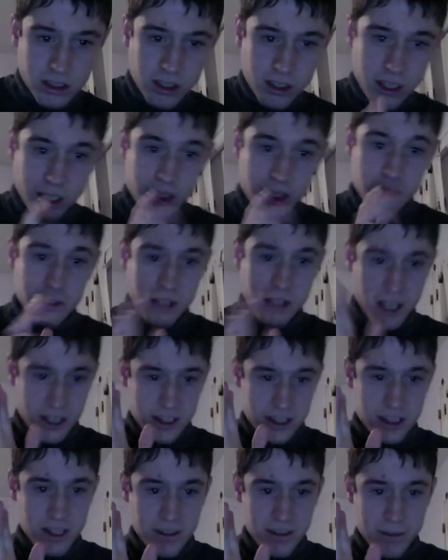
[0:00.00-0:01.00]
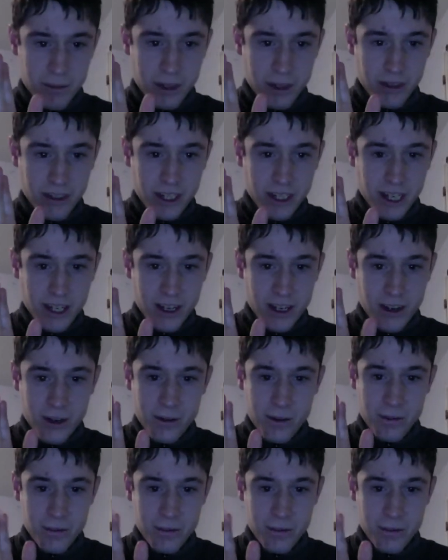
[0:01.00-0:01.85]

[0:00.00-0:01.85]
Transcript: a 2007 movie, I know,